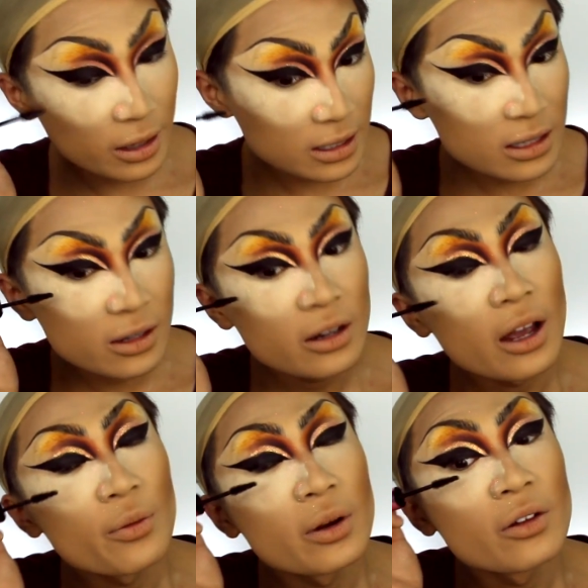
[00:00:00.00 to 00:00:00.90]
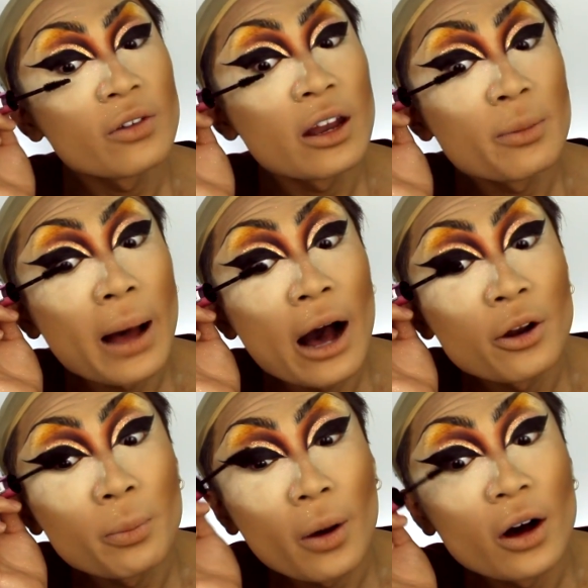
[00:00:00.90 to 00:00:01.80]
This is going to get rid of any
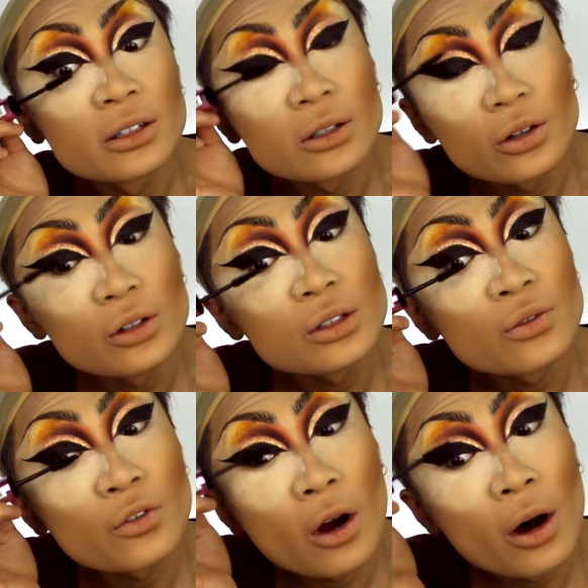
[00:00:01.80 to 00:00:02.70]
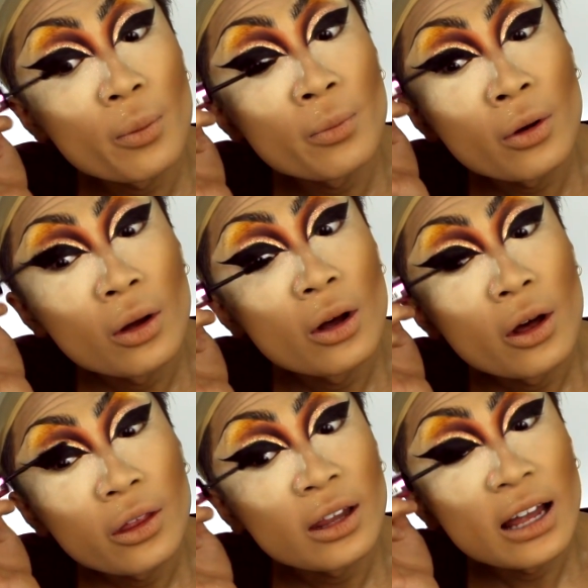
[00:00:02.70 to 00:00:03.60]
powder particles from
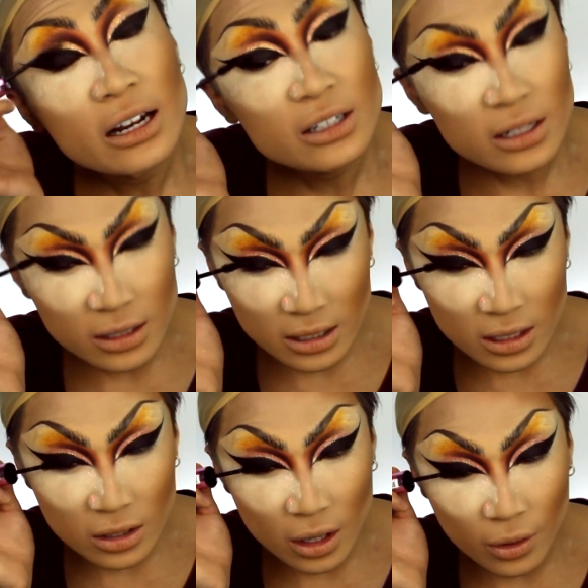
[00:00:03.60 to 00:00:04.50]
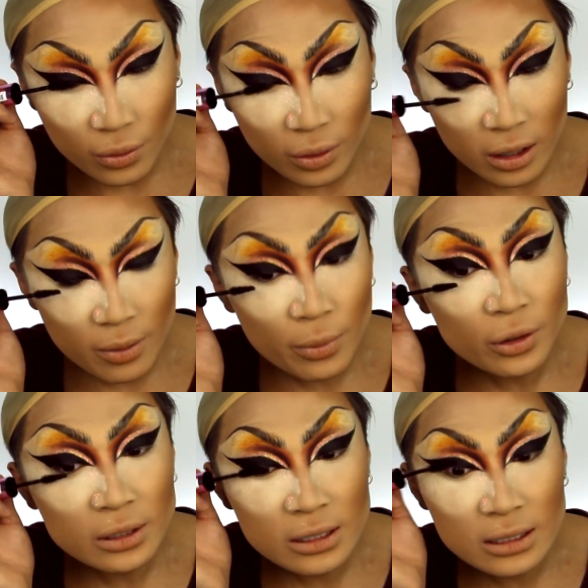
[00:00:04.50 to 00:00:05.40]
the lashes. This is a really
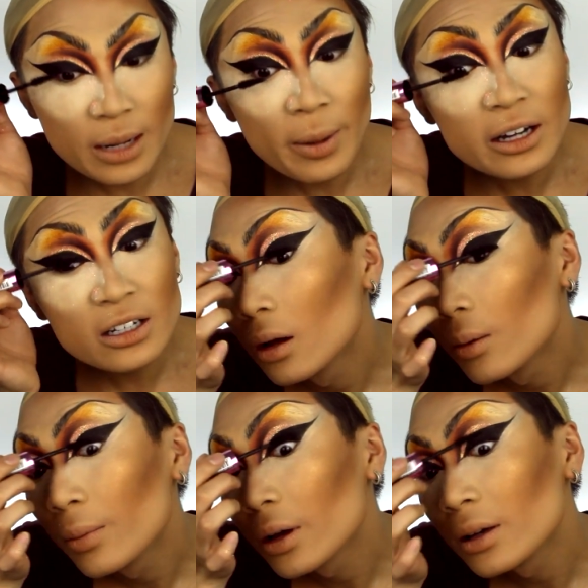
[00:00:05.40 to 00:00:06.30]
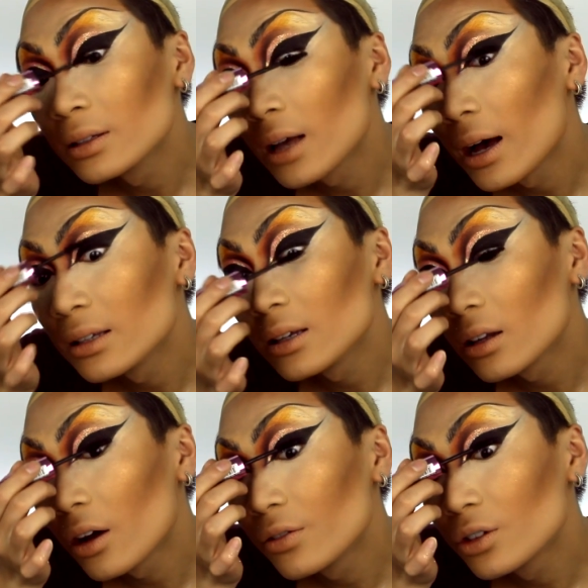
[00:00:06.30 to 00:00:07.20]
important step actually, because I see a
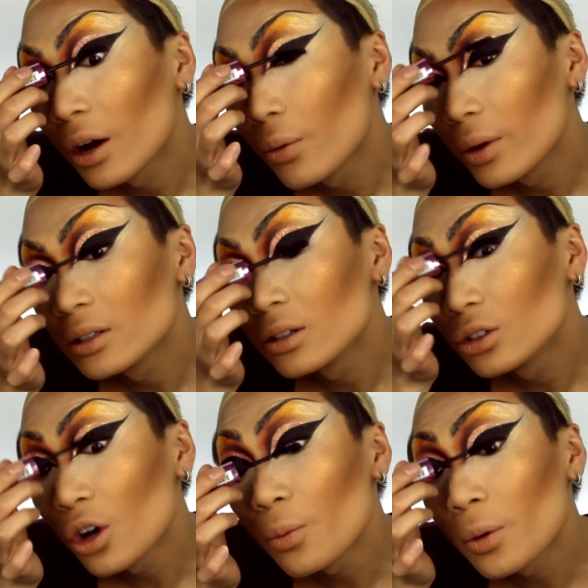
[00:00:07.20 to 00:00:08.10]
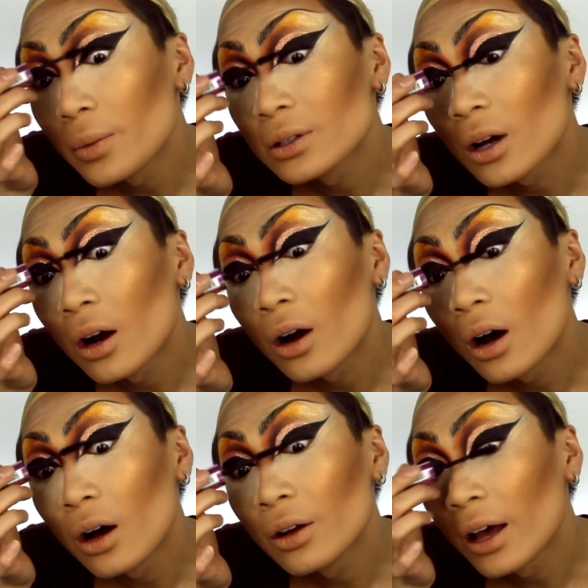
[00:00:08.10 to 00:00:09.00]
lot of drag queens who don't put mascara
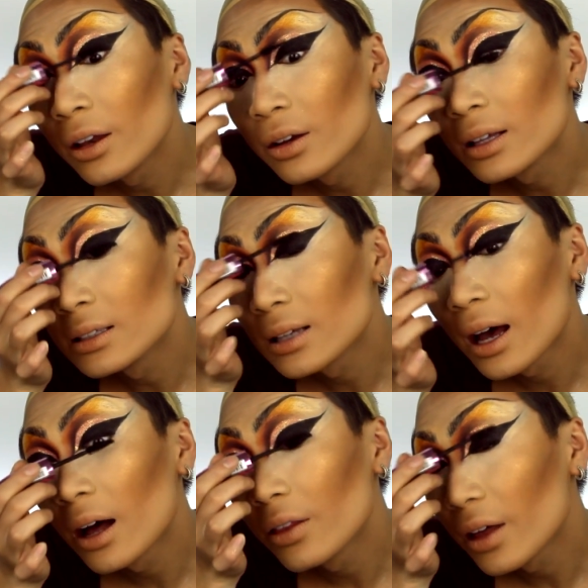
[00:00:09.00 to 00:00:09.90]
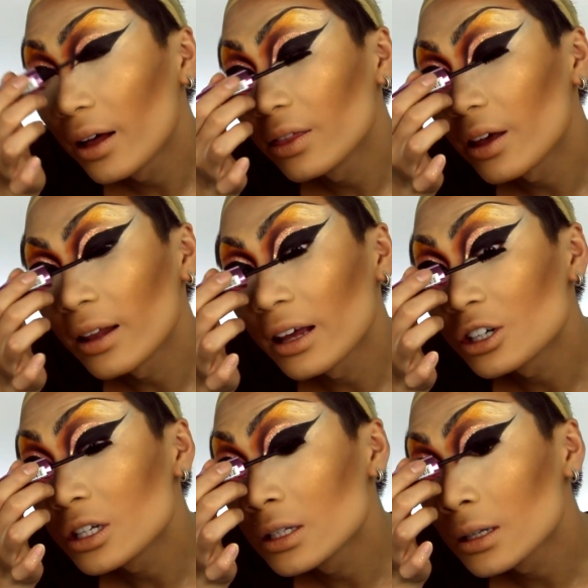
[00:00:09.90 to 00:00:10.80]
on, and you can tell that their
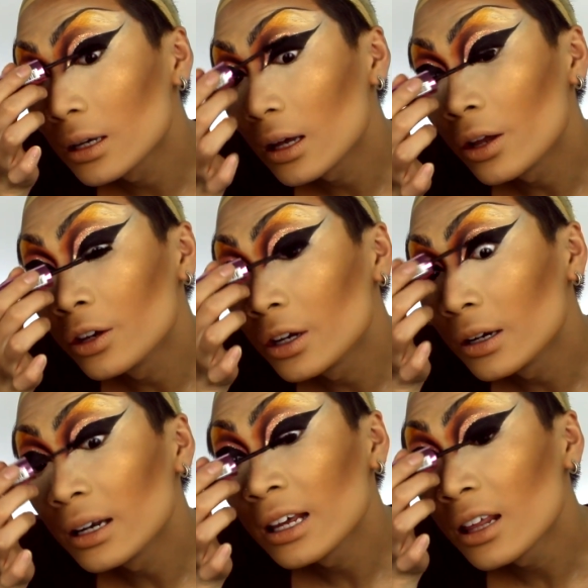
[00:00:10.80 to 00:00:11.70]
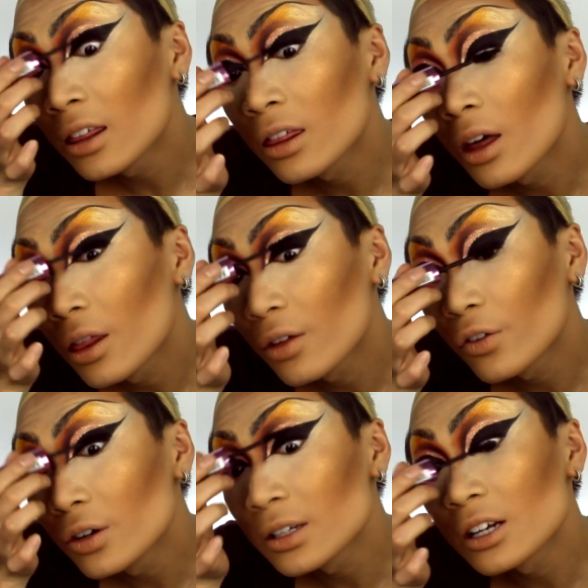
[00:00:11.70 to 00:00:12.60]
lashes underneath the
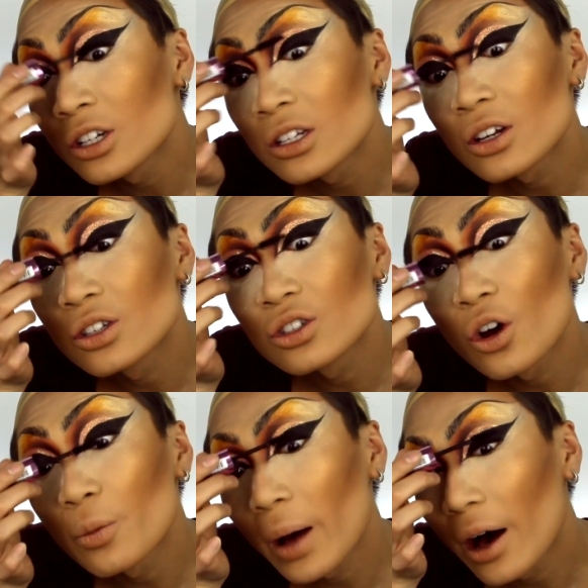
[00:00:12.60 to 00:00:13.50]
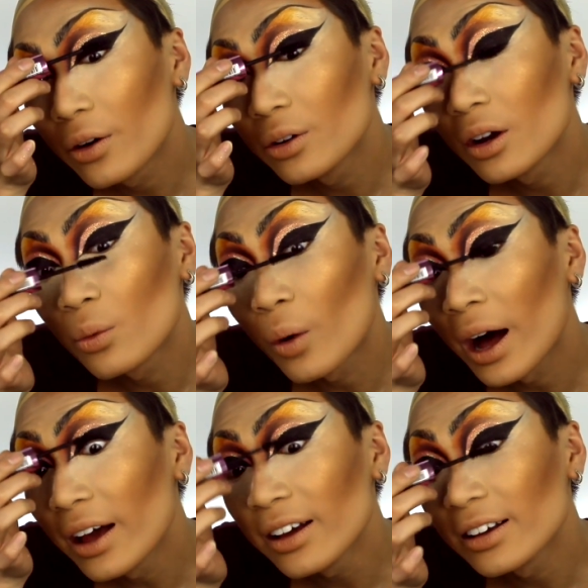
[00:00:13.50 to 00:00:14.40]
false lashes are so powdery and
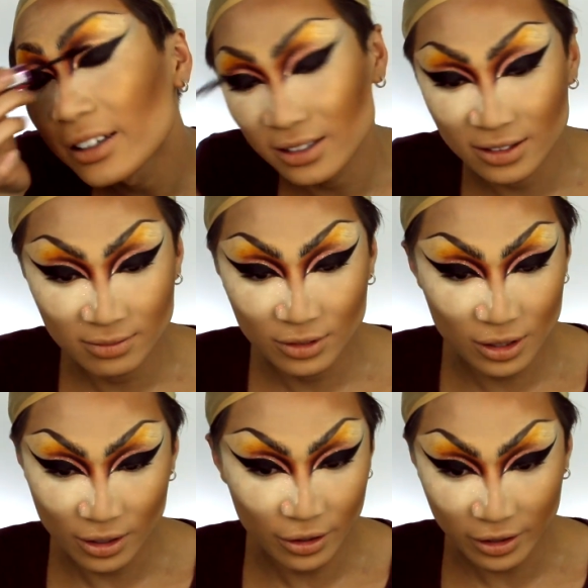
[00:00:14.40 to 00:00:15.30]
white. It doesn't look